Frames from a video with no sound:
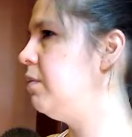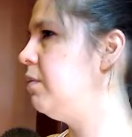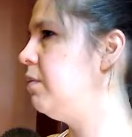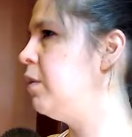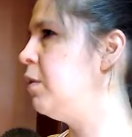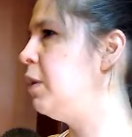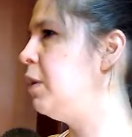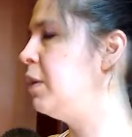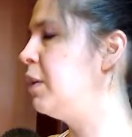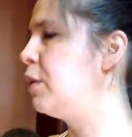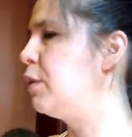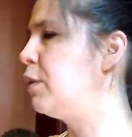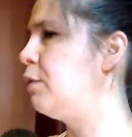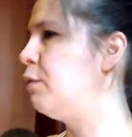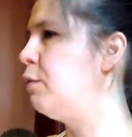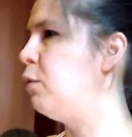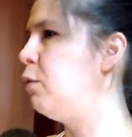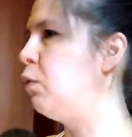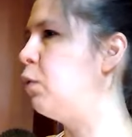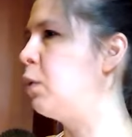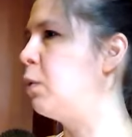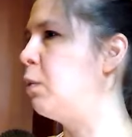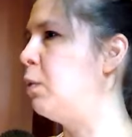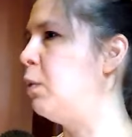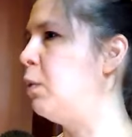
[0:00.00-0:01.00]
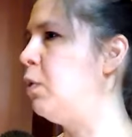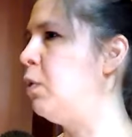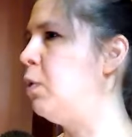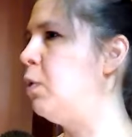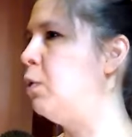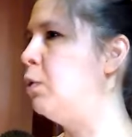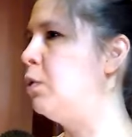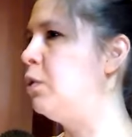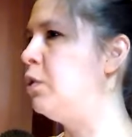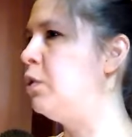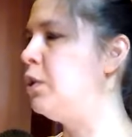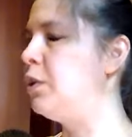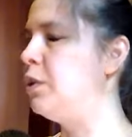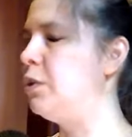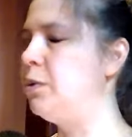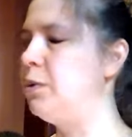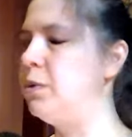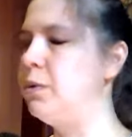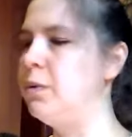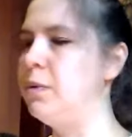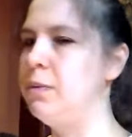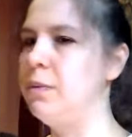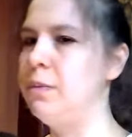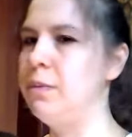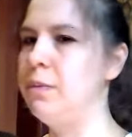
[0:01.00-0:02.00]
Knowing that the floor will hold
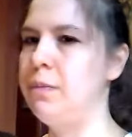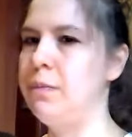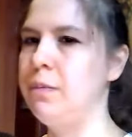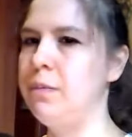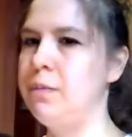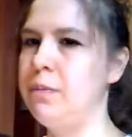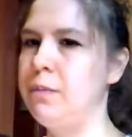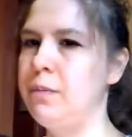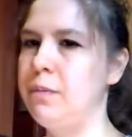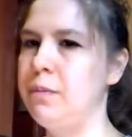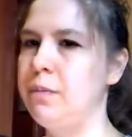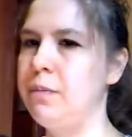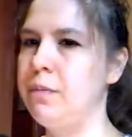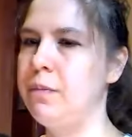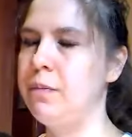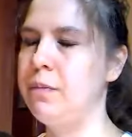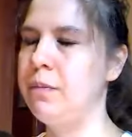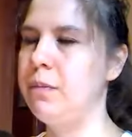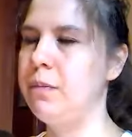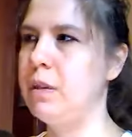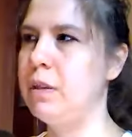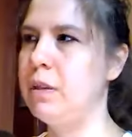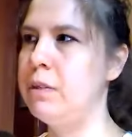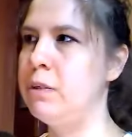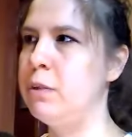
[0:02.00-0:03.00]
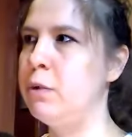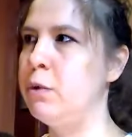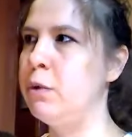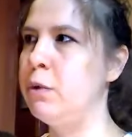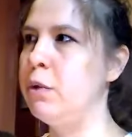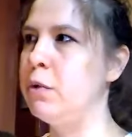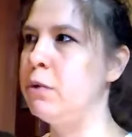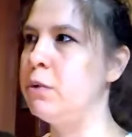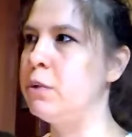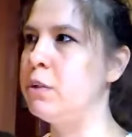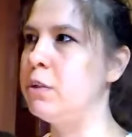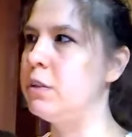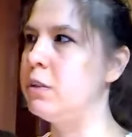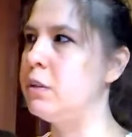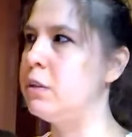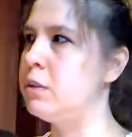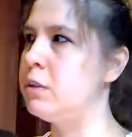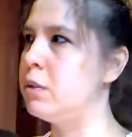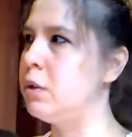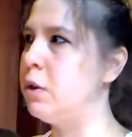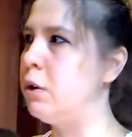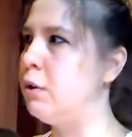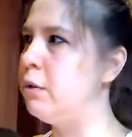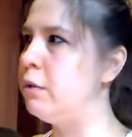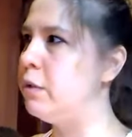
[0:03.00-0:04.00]
you. And so you're just
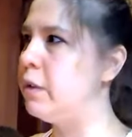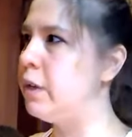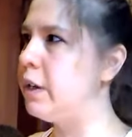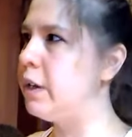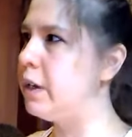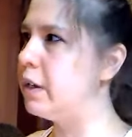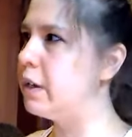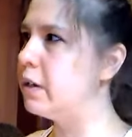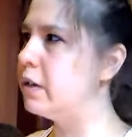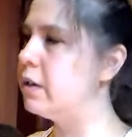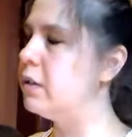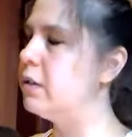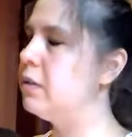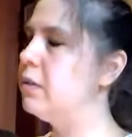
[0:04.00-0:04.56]
dissolving